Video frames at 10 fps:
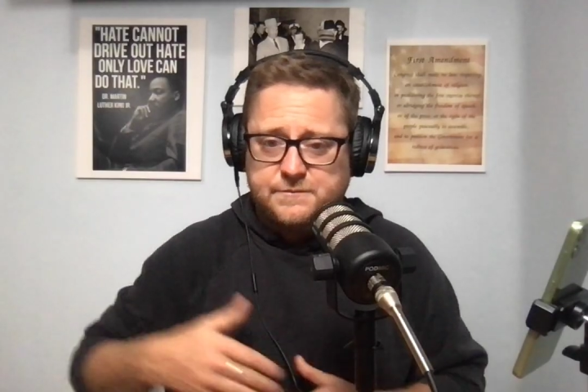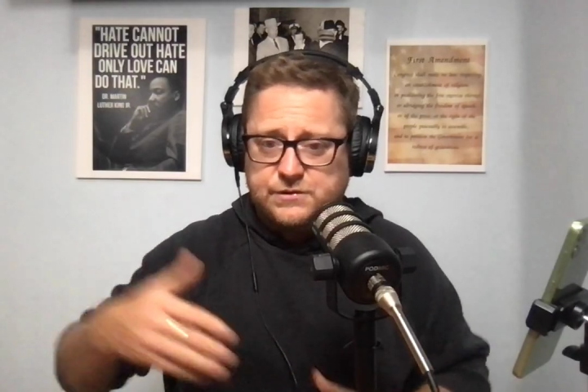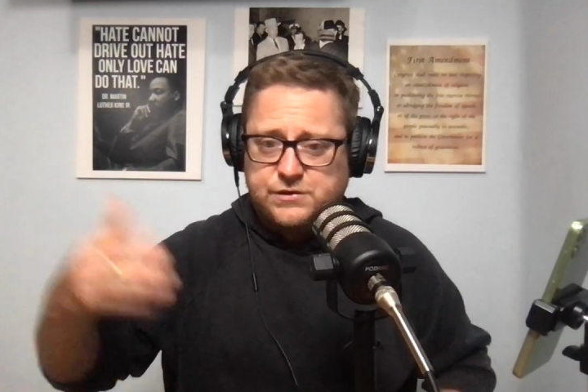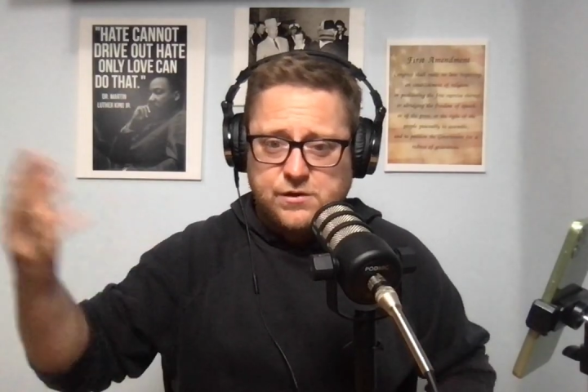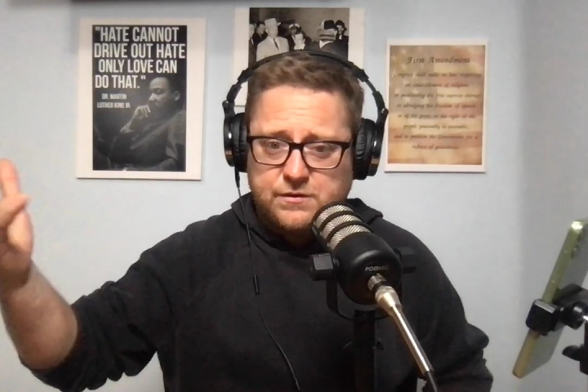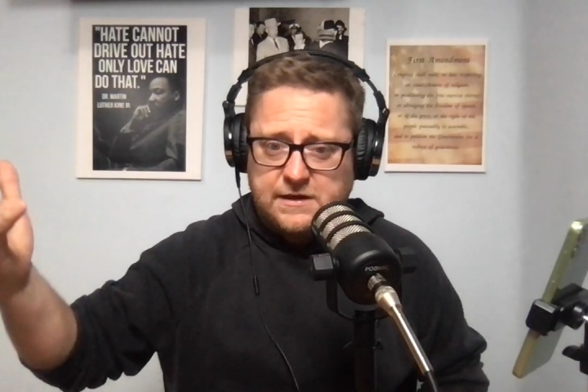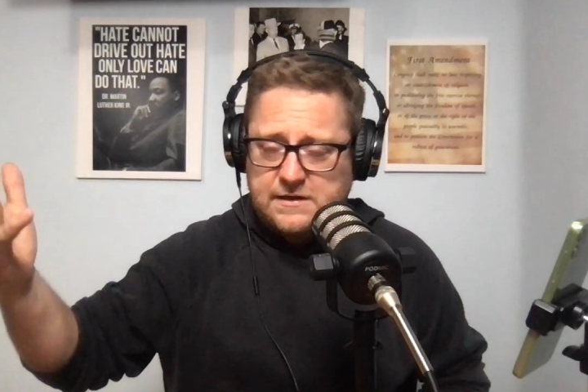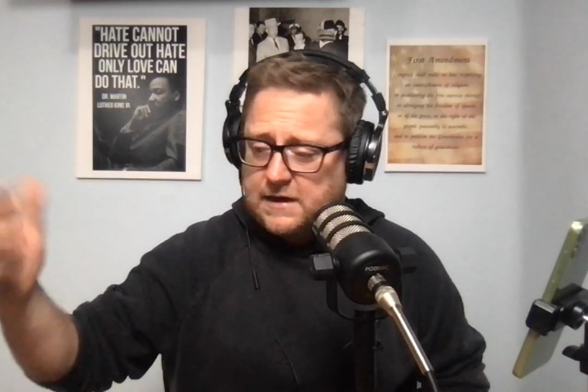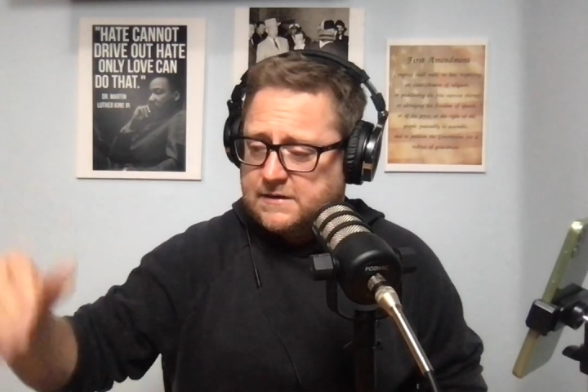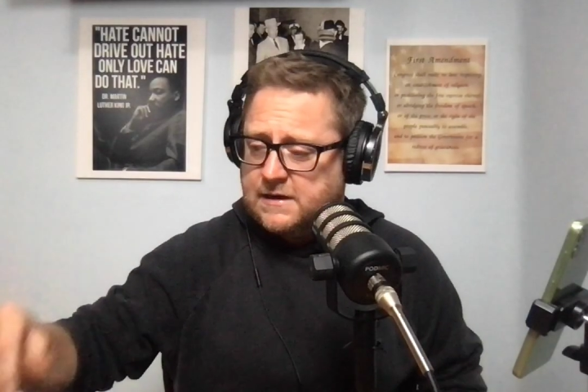but you don't need an
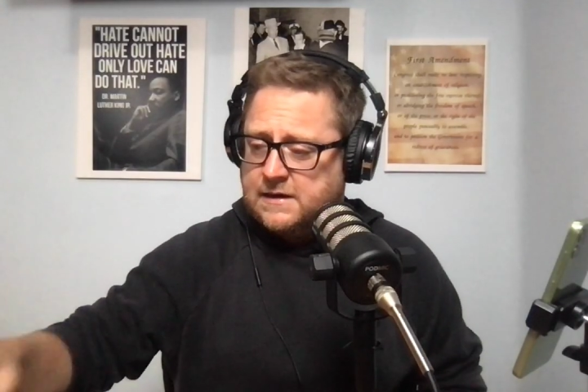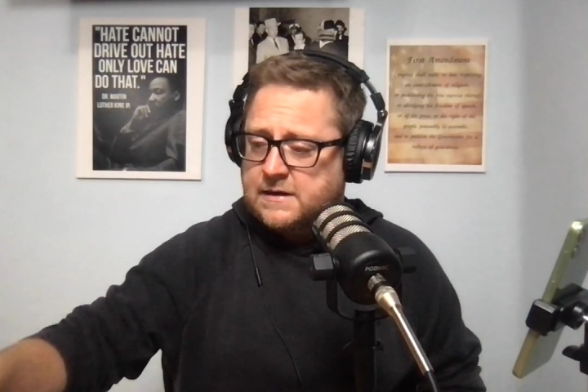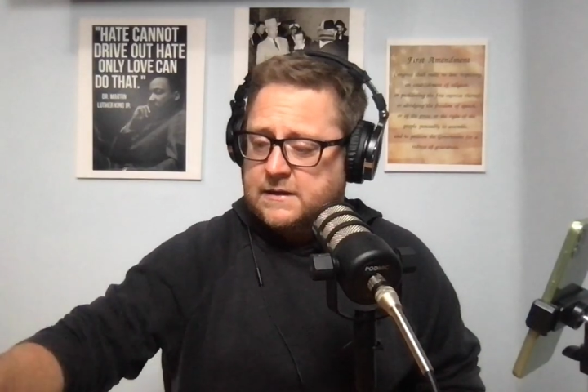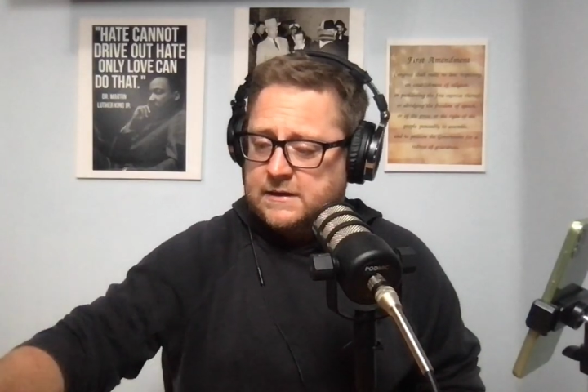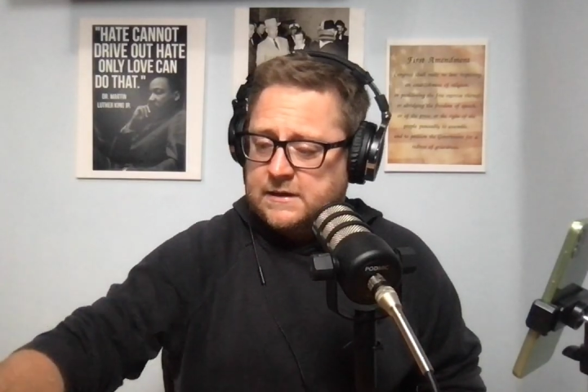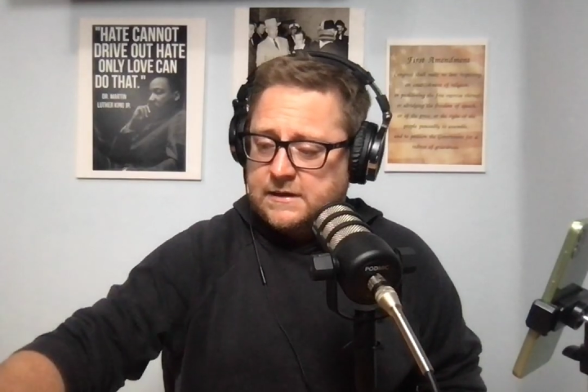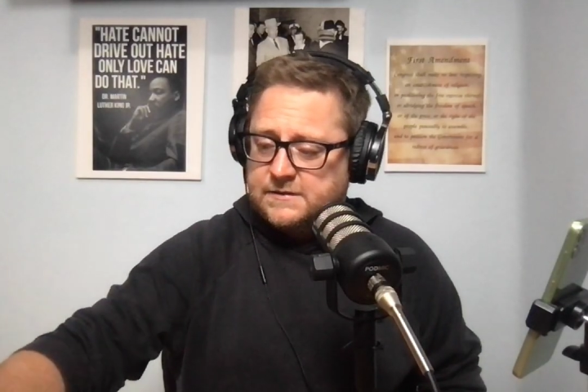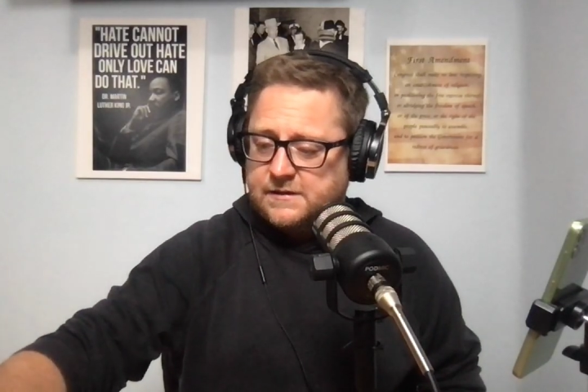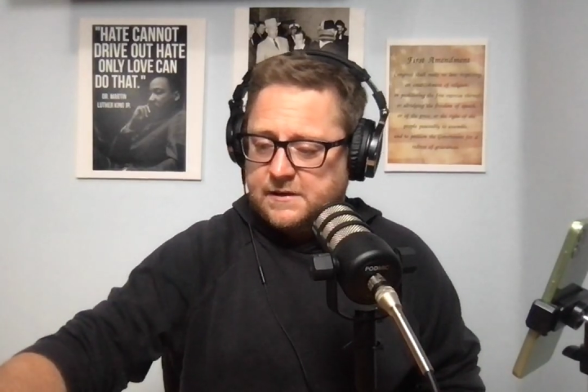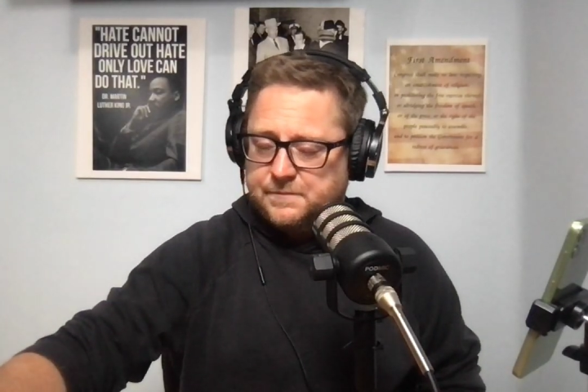ID
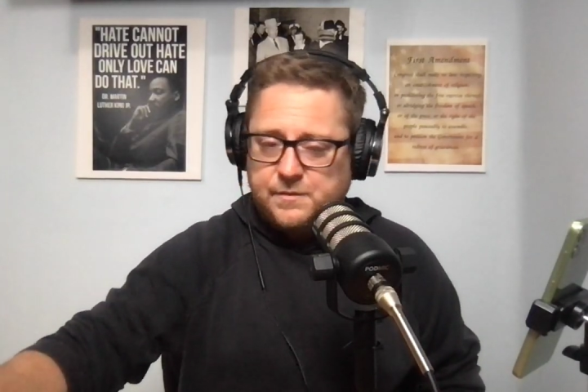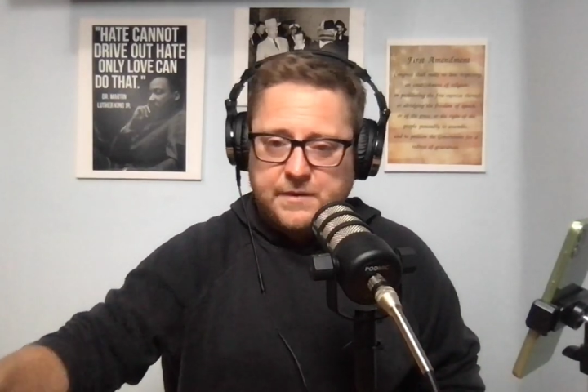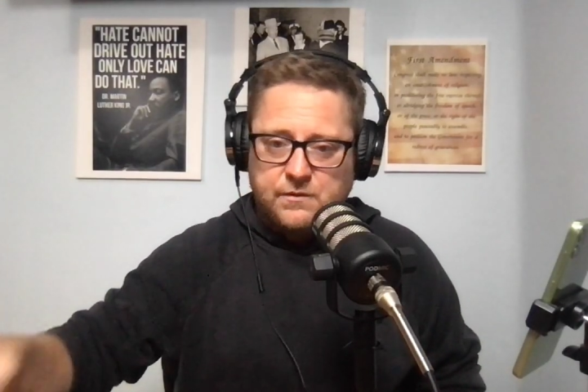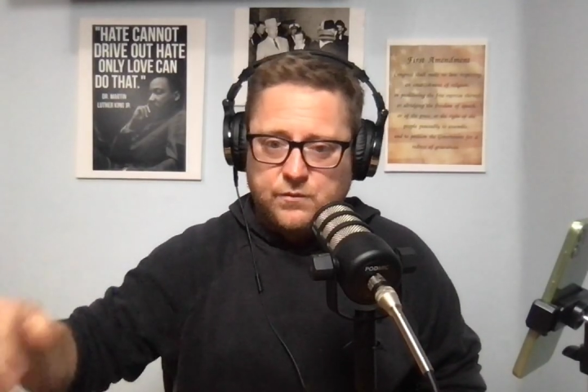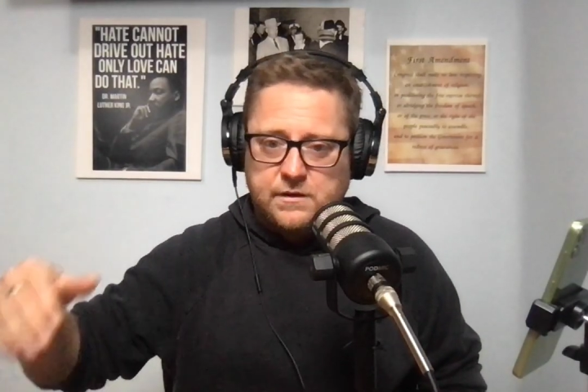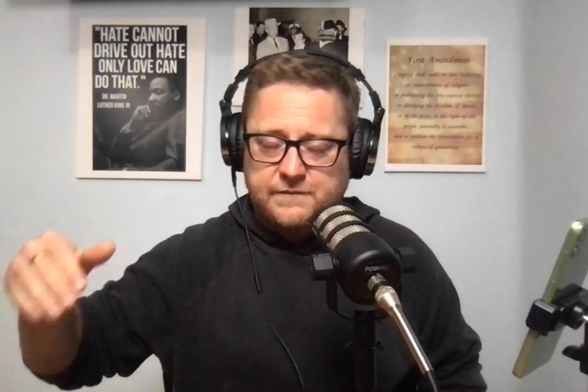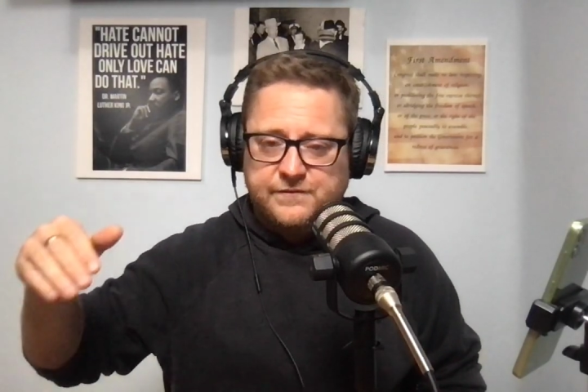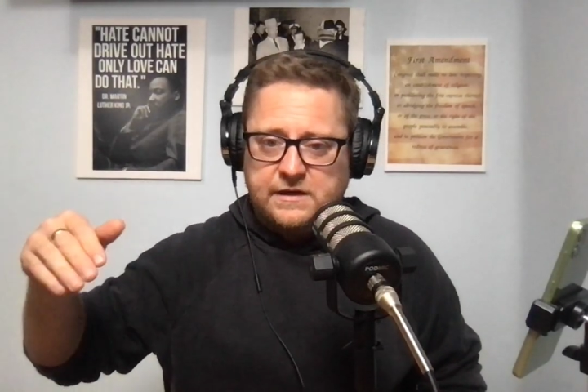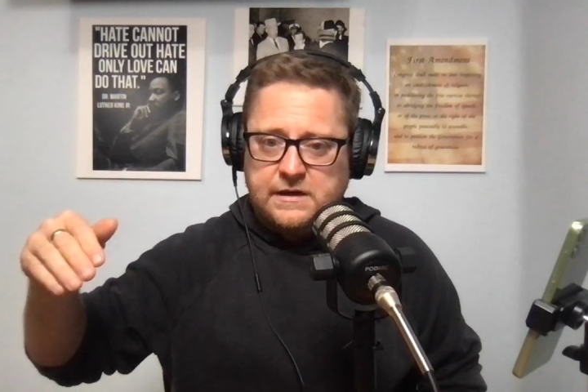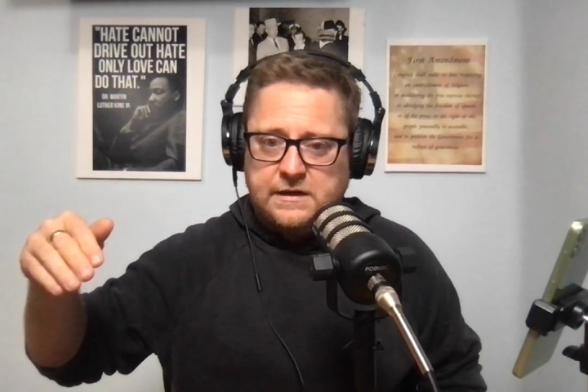to implement one of
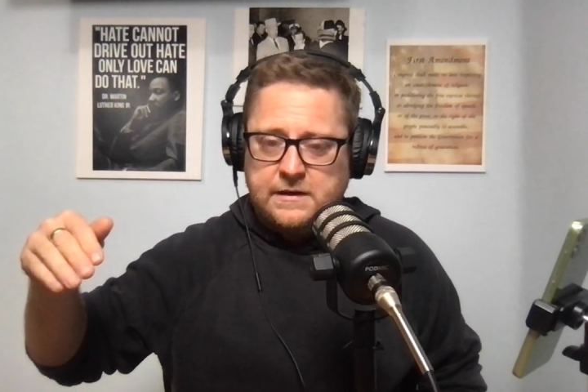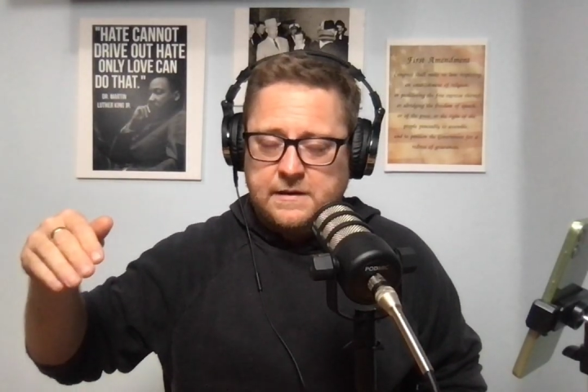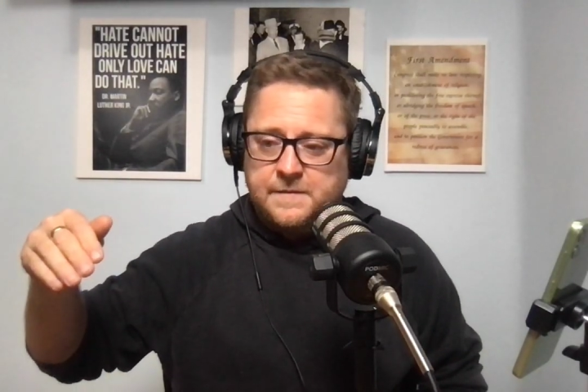the